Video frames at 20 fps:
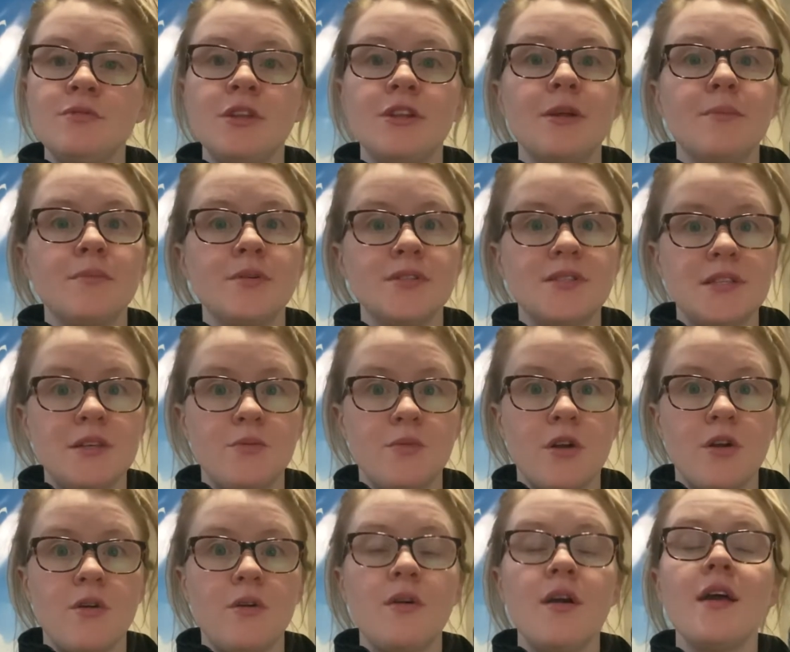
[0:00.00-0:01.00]
the number
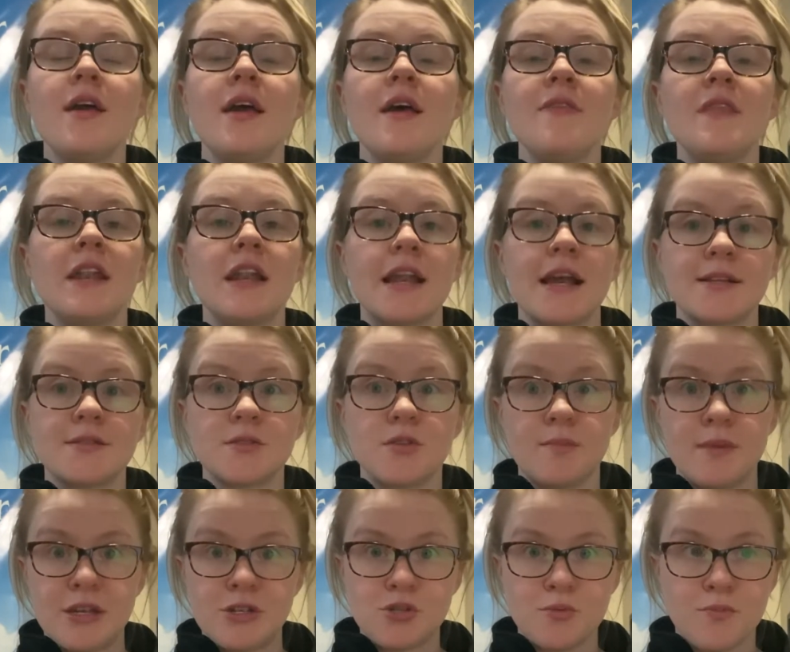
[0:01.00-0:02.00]
0, and then an
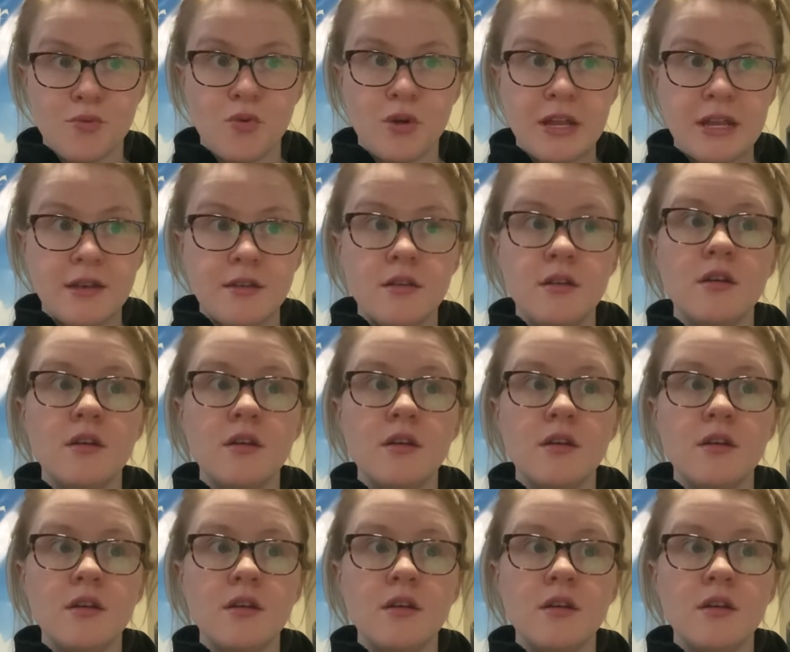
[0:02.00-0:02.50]
exclamation point.